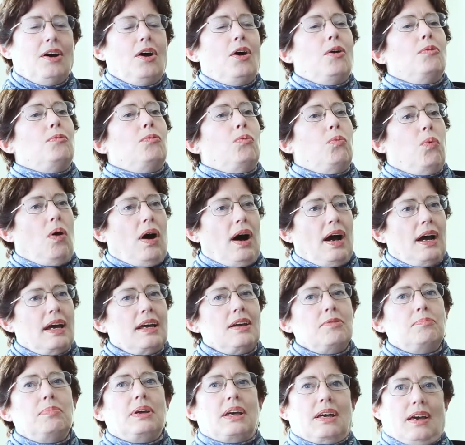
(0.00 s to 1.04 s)
Why?
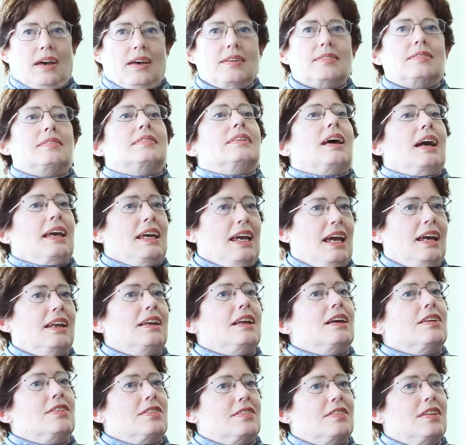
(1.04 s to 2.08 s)
Because, again,
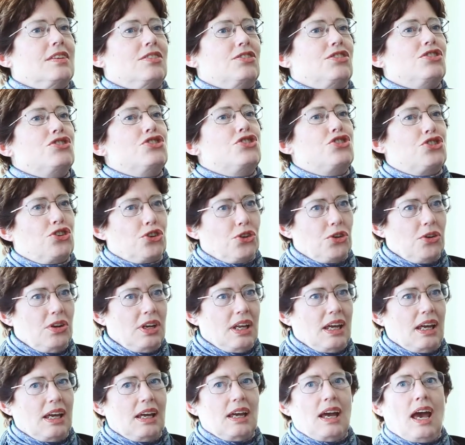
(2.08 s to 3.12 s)
it's this journey,